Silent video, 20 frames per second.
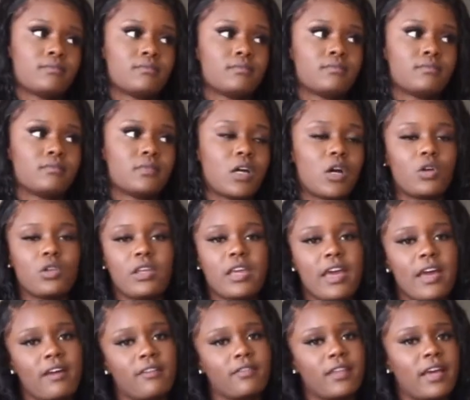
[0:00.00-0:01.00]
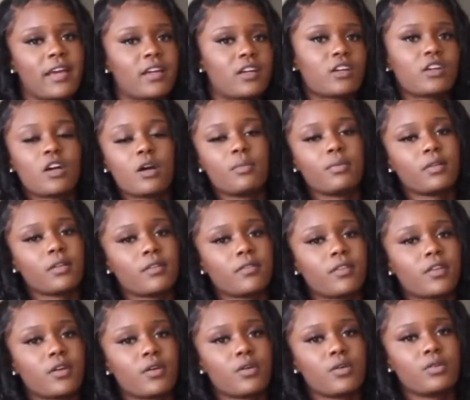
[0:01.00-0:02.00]
I only have like a couple of
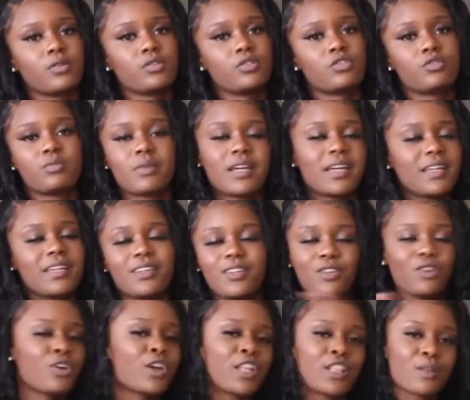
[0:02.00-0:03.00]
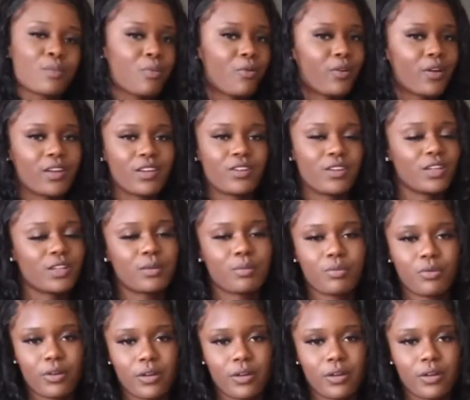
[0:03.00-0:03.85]
those, but you get the point, you get the point.